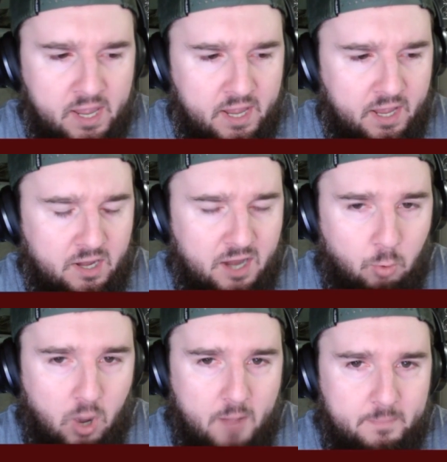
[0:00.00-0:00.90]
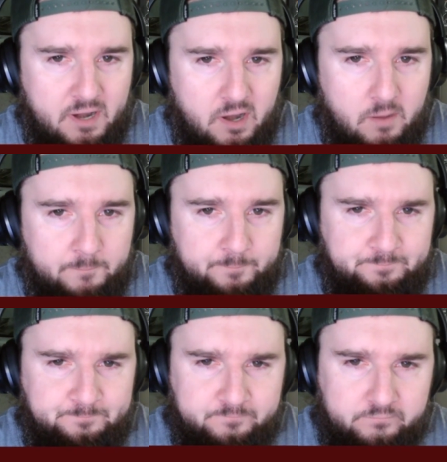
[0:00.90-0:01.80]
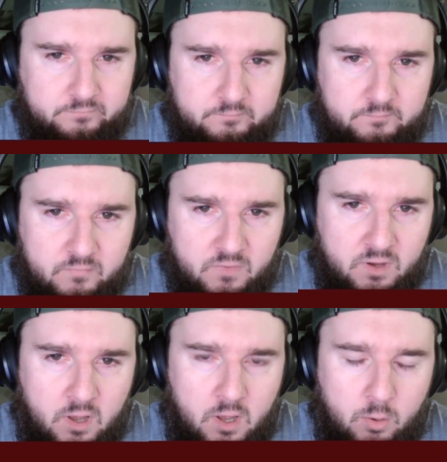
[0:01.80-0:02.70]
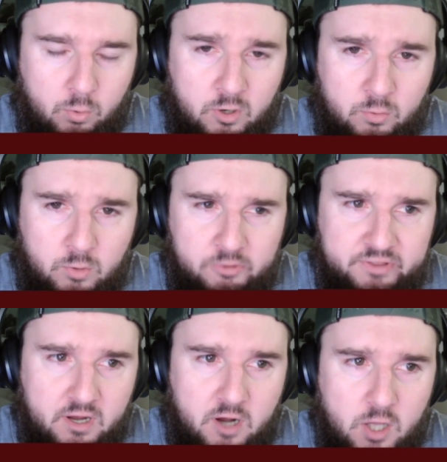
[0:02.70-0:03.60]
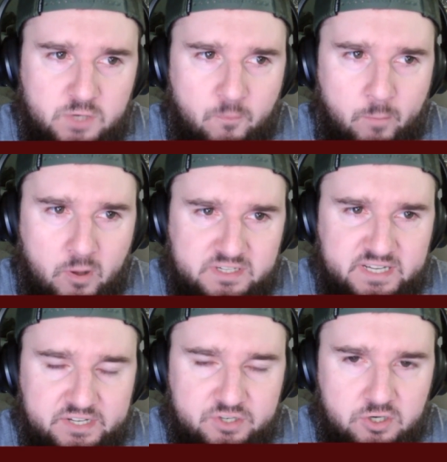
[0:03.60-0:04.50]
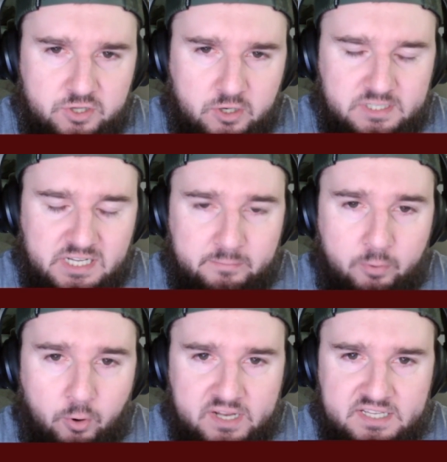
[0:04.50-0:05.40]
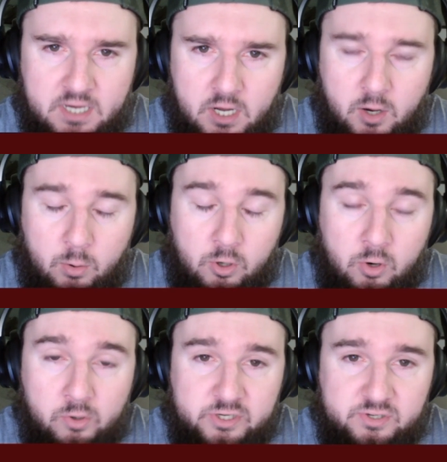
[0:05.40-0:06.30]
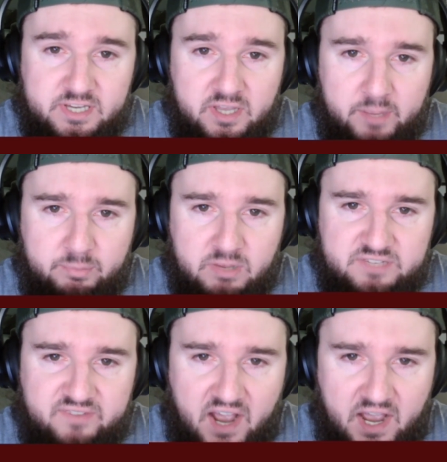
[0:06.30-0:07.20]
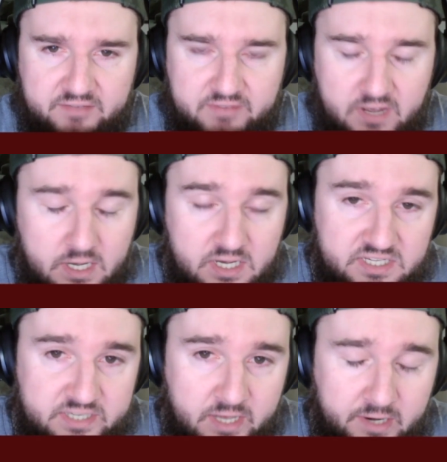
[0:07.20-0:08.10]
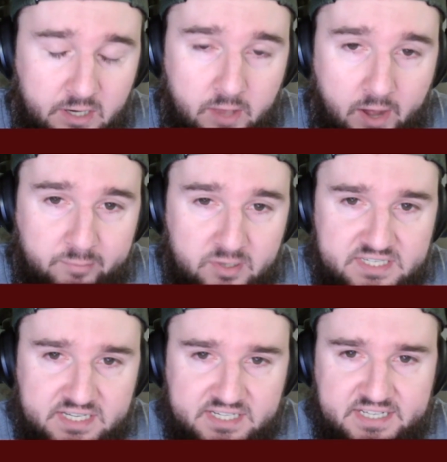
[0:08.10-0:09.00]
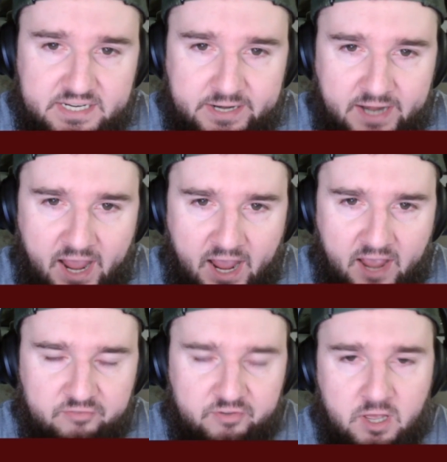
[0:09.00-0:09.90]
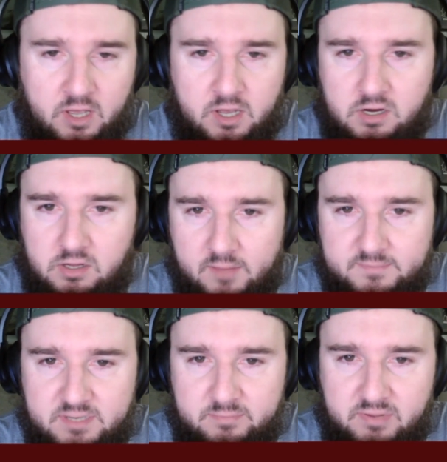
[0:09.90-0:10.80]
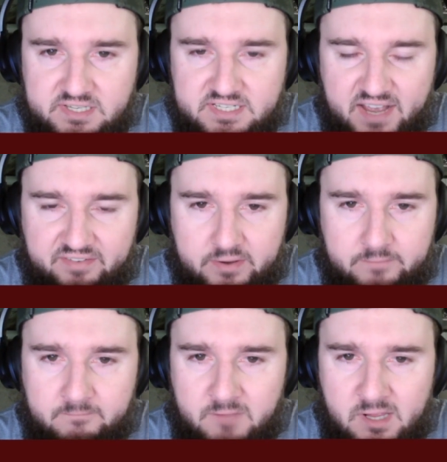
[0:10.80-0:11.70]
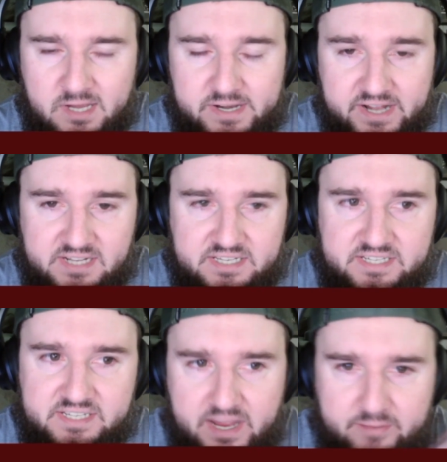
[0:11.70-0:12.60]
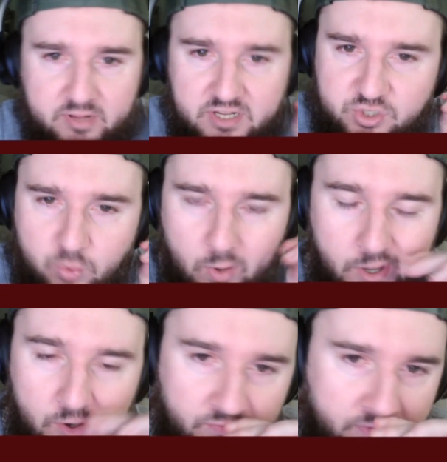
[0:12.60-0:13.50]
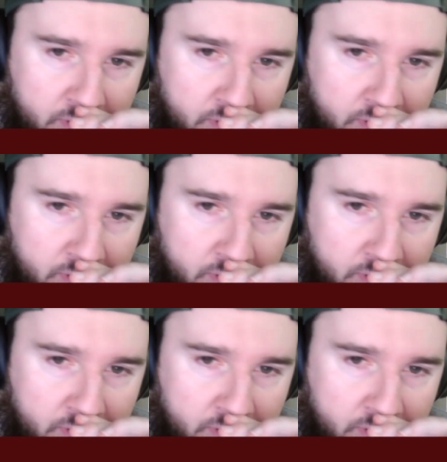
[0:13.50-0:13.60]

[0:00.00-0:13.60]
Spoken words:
And yeah, we'll hop in it. I'm going to roll with a college football teaser, 13 points. We're going UCLA plus 5, South Carolina plus 16 and a half, Clemson plus 7, and then NC State plus 12.